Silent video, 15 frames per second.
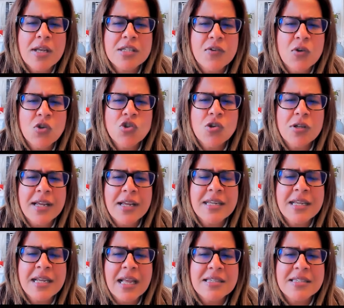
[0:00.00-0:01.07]
is future
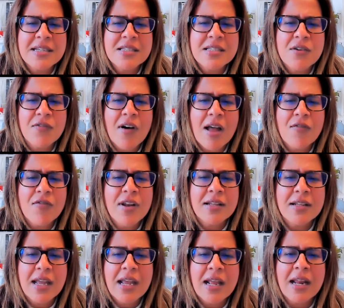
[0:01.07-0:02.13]
lending at 65,
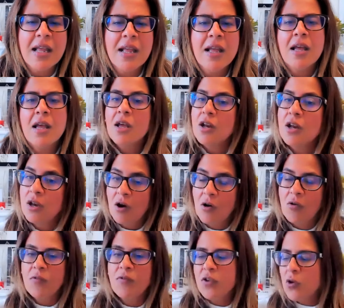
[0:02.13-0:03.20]
not 80?
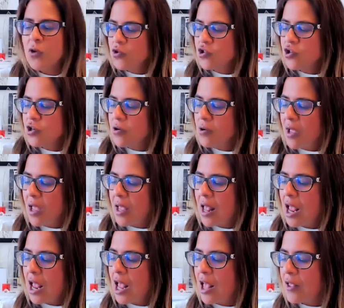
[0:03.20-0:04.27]
No, future.
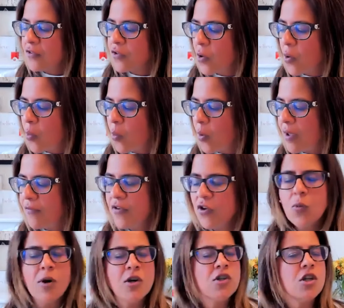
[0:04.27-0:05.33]
So if
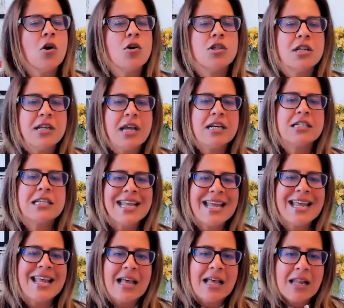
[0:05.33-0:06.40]
you were to go today to
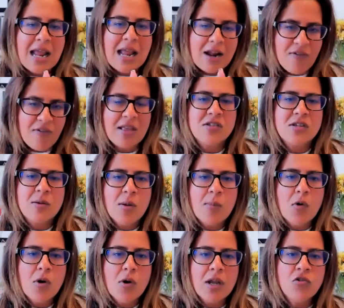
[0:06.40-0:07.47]
get an
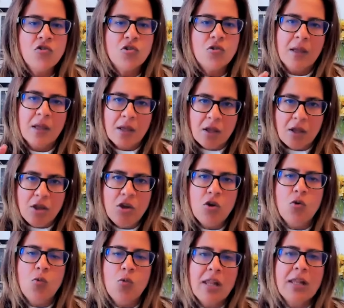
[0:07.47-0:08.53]
advanceable mortgage,
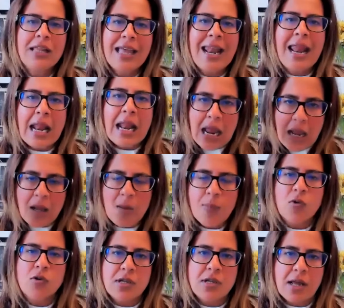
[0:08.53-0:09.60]
you will get an
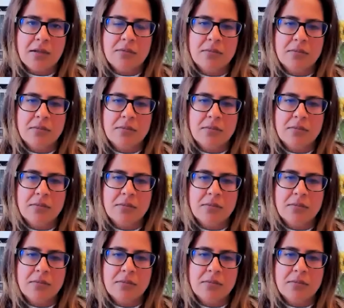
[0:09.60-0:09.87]
80%.